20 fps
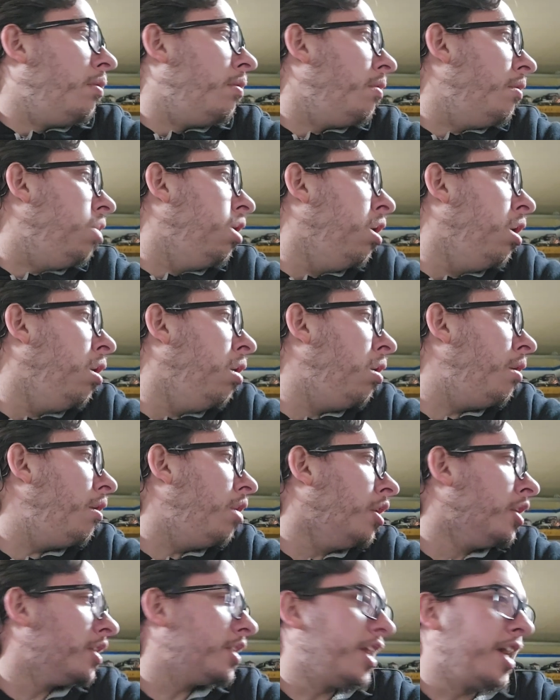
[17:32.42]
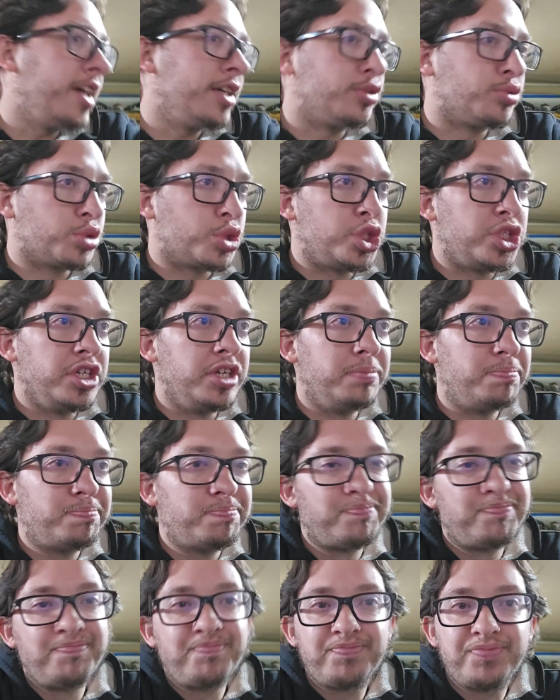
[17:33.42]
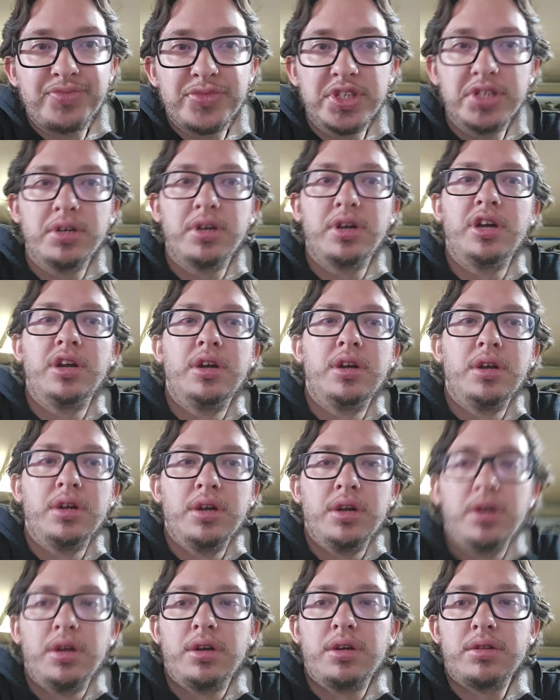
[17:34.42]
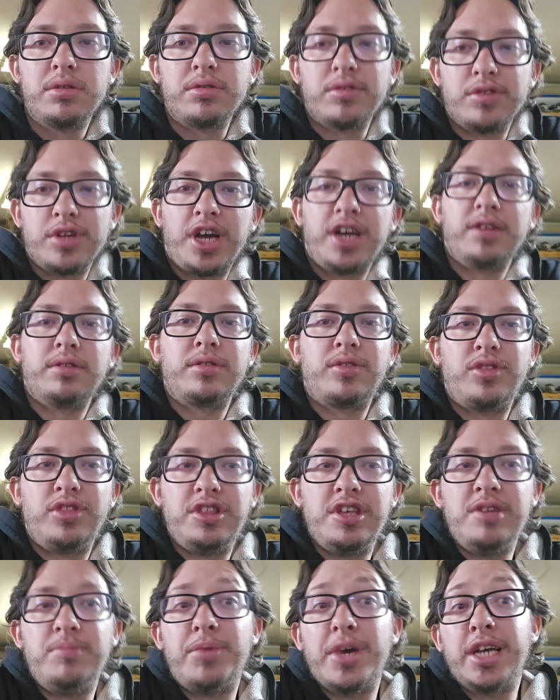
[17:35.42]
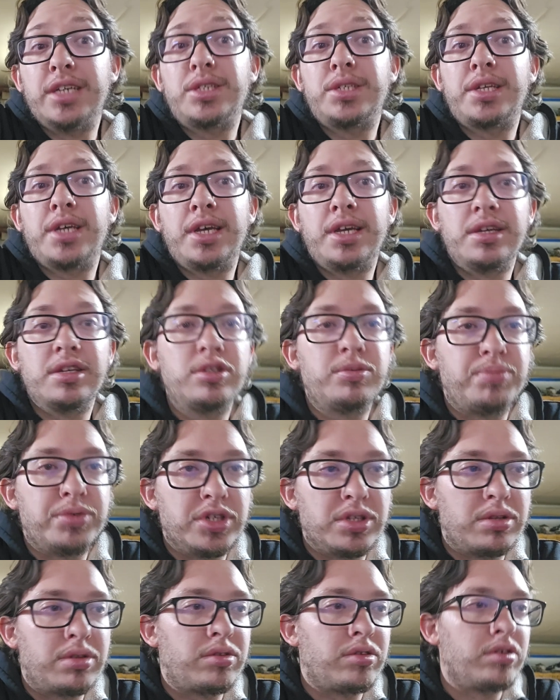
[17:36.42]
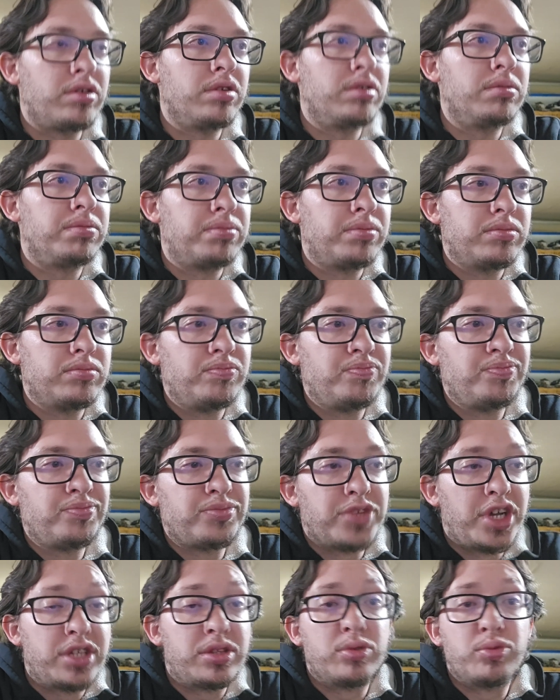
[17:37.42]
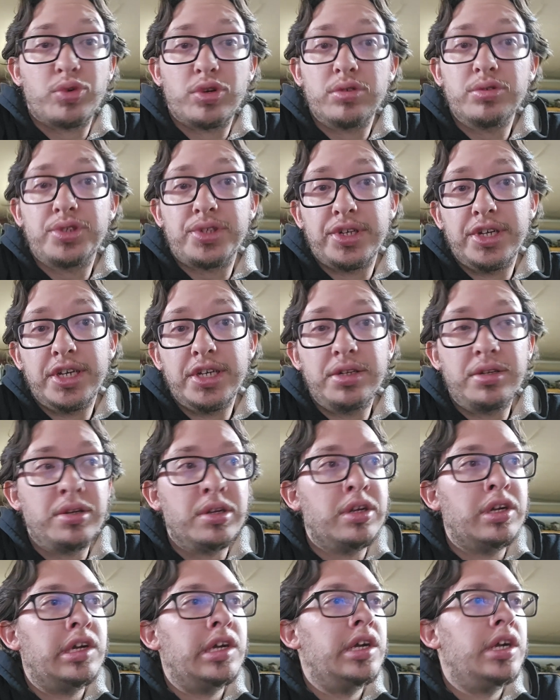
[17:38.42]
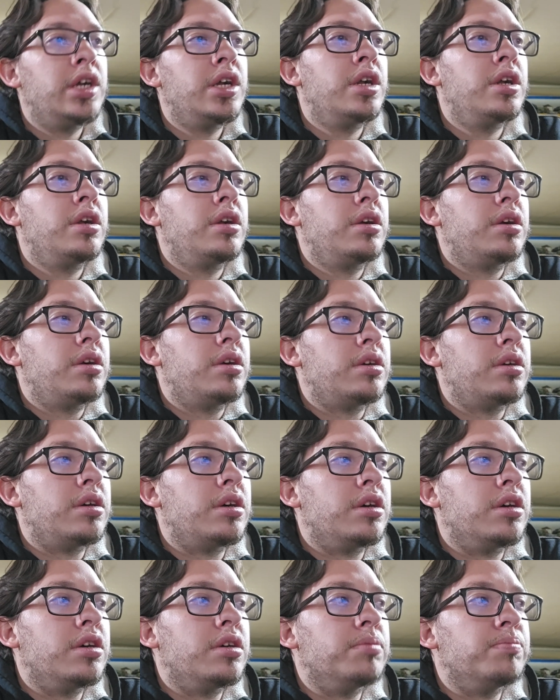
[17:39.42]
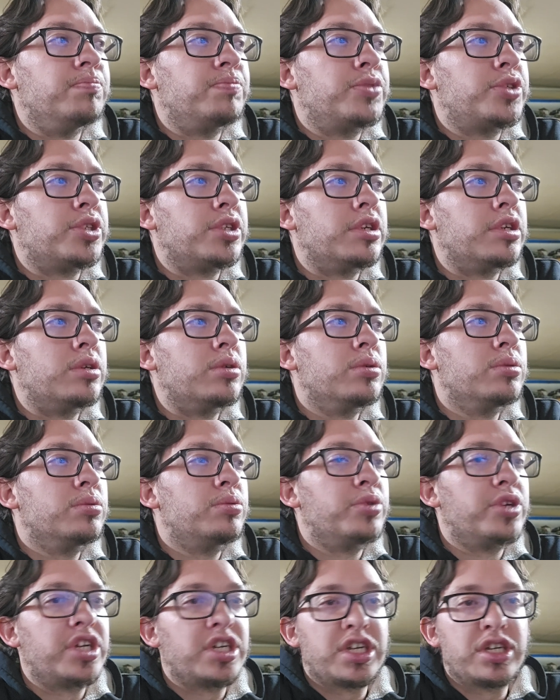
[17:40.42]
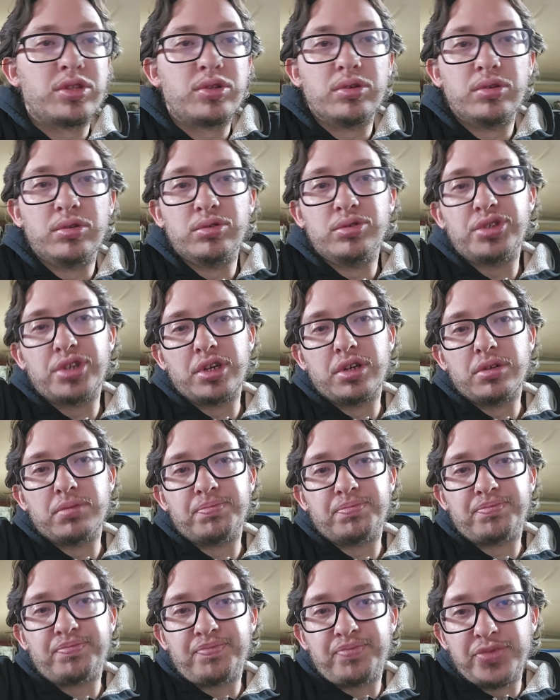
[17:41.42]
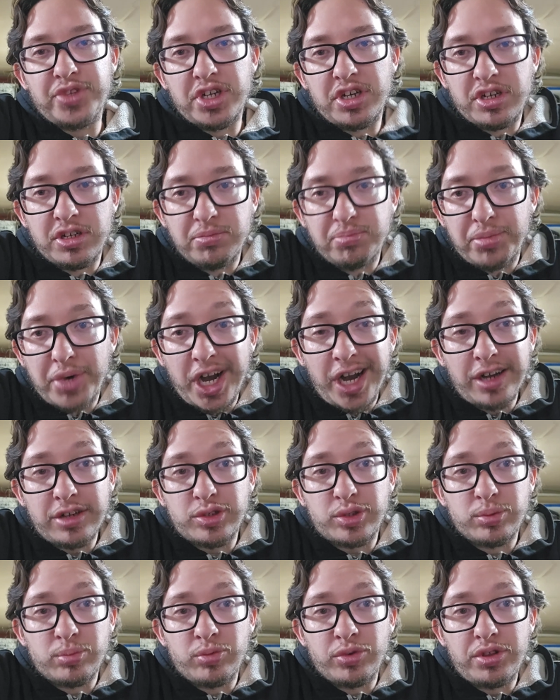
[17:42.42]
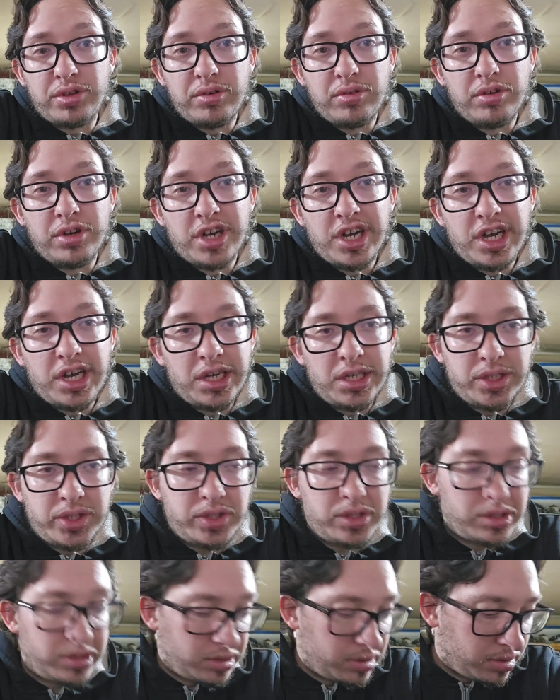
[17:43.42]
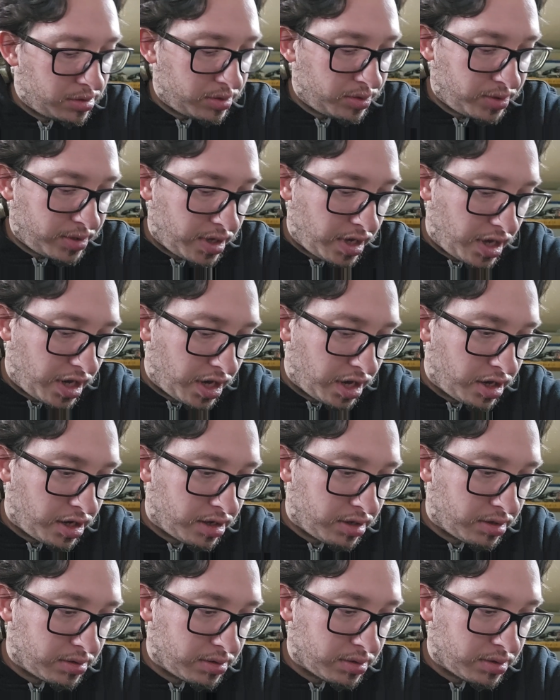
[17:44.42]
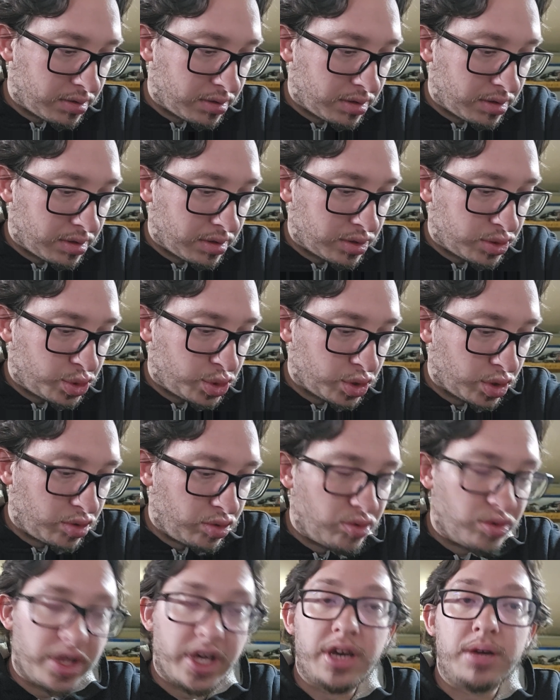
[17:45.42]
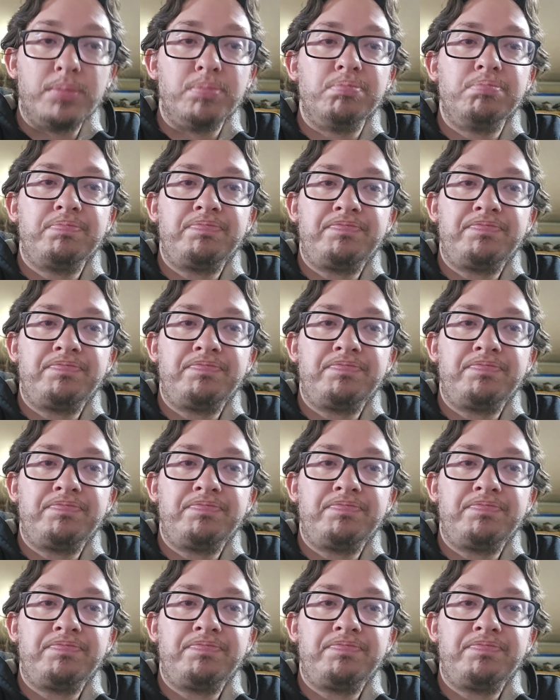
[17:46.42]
The heads were cheap. They're not the best heads, but they're not the worst head. So when I get those, I'll unbox them with you guys and show you them.